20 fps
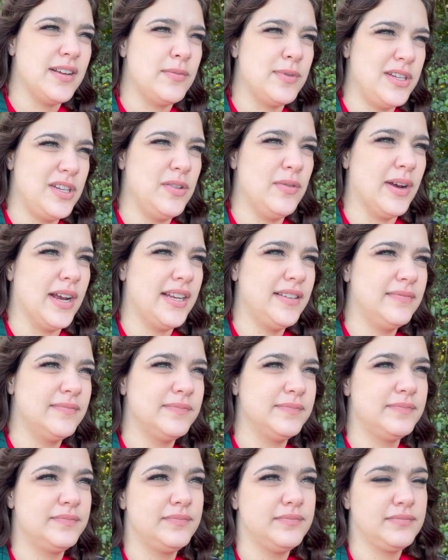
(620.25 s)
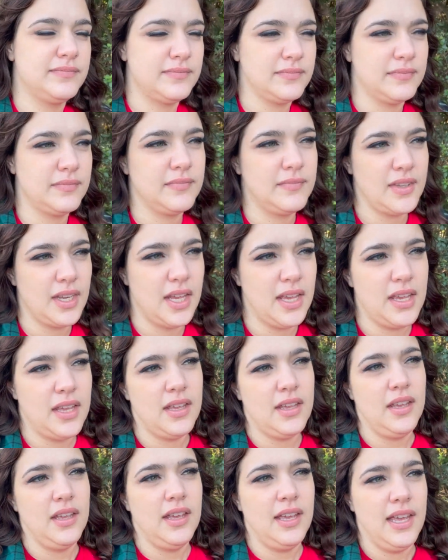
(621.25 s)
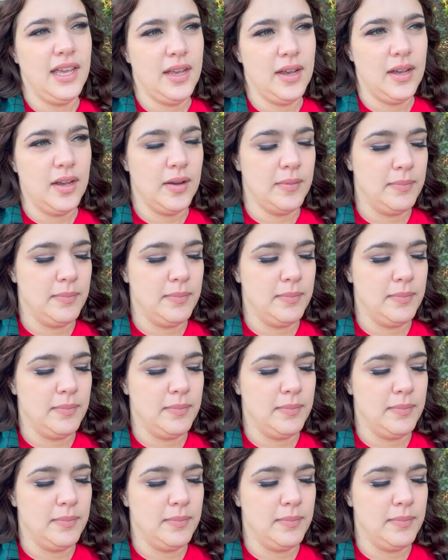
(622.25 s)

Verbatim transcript: We do, we right? fast passes left.